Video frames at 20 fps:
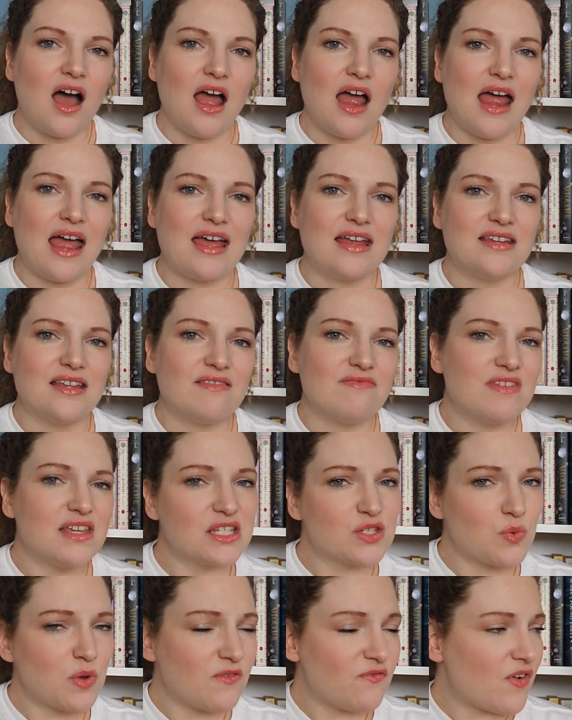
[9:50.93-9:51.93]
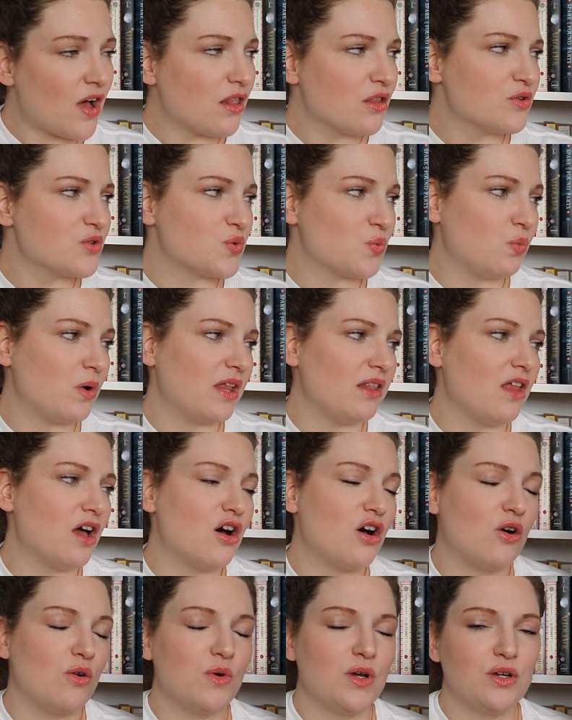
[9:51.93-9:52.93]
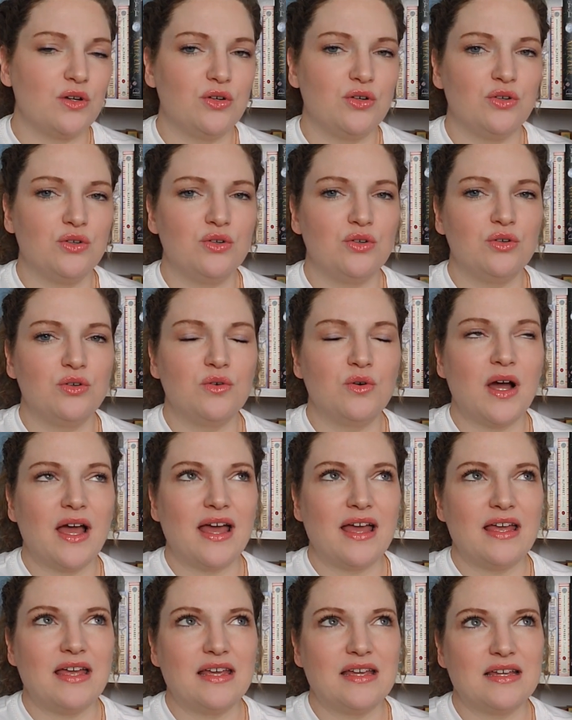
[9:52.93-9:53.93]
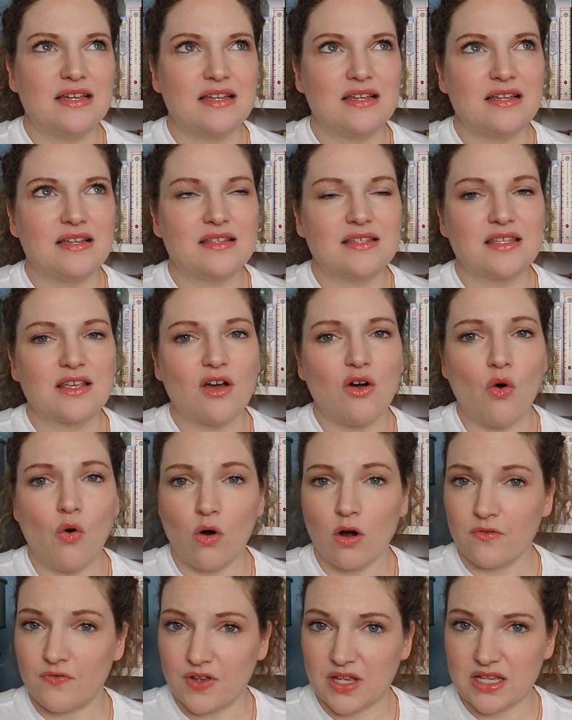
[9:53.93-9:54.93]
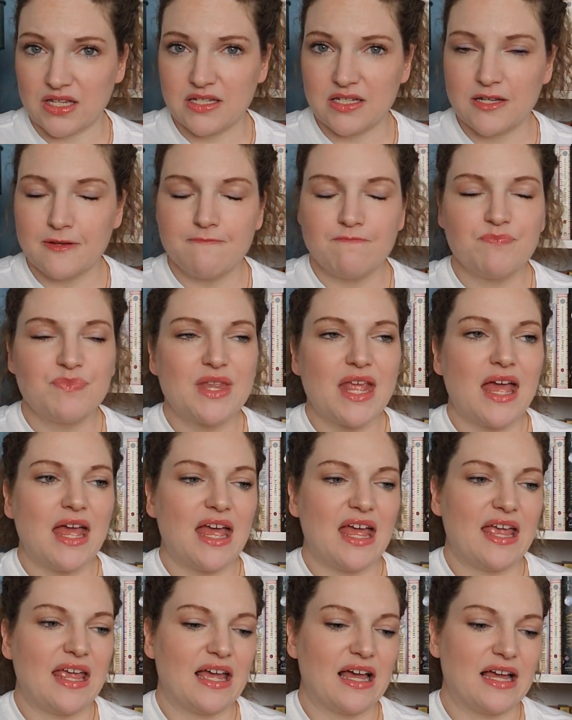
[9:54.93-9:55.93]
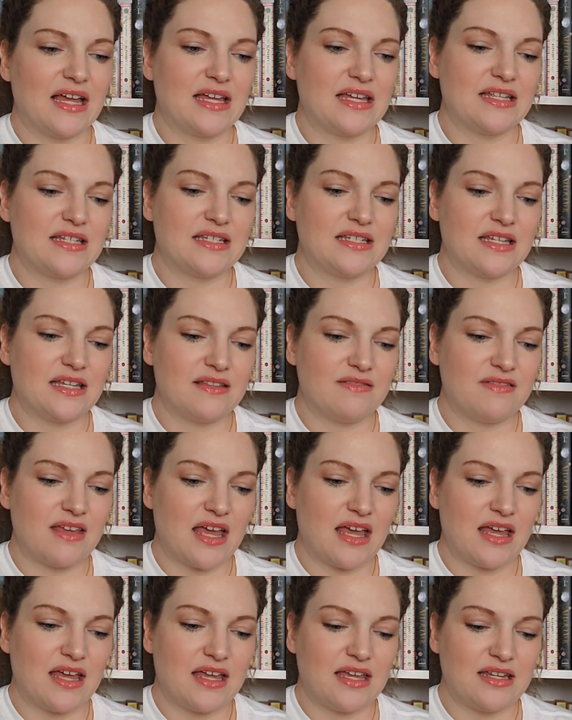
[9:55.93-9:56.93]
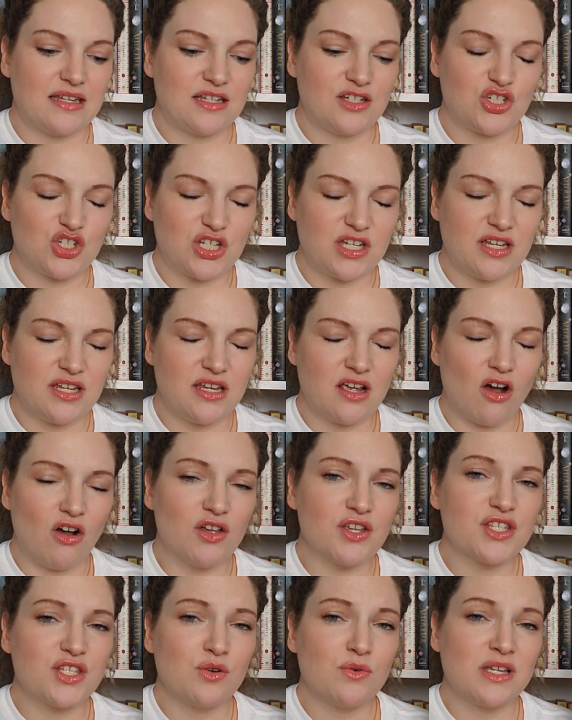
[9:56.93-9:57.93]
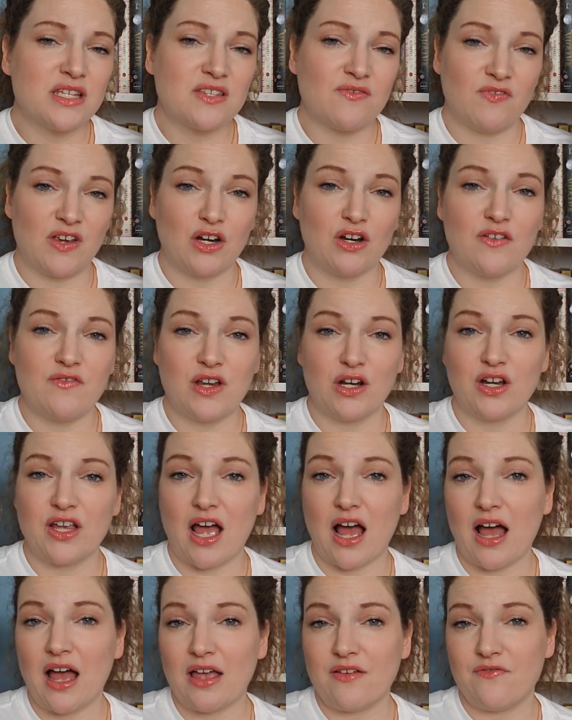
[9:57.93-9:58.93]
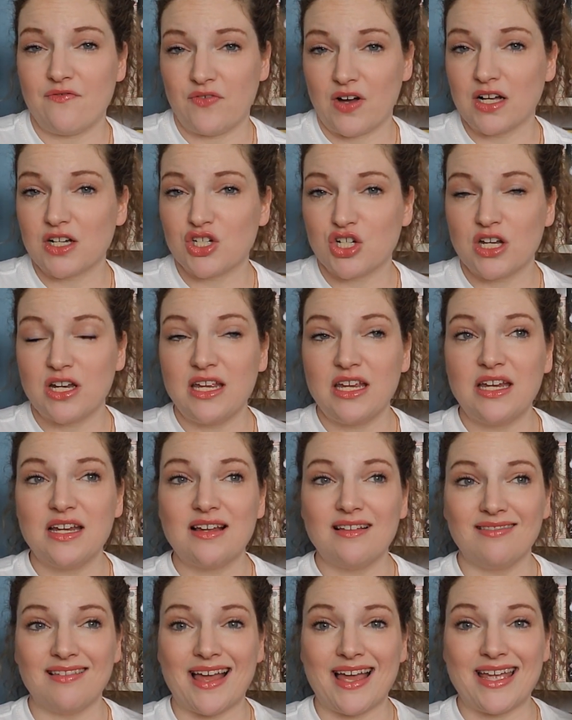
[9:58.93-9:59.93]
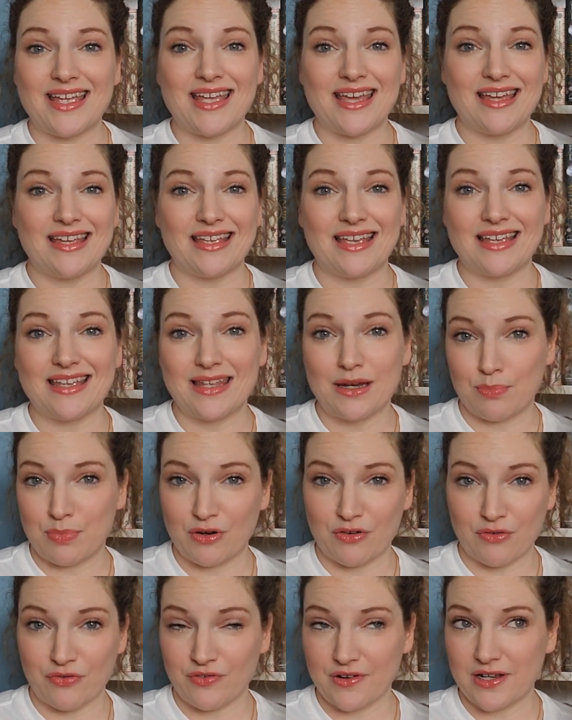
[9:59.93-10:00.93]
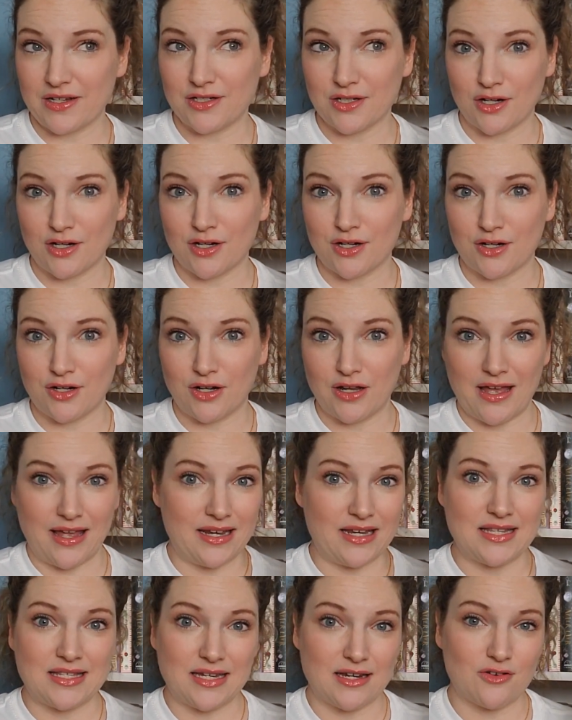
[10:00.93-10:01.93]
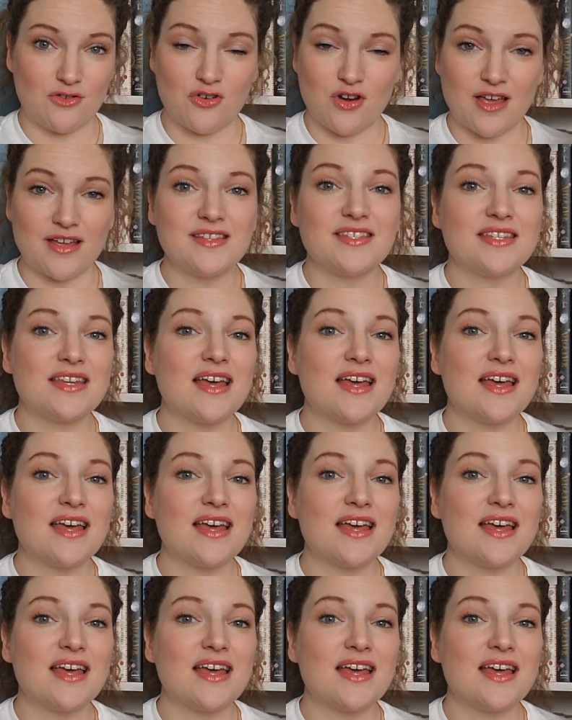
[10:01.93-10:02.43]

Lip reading: And this one follows Willow, who is orphaned. And then she also is very, very high functioning, like can get a perfect on any standardized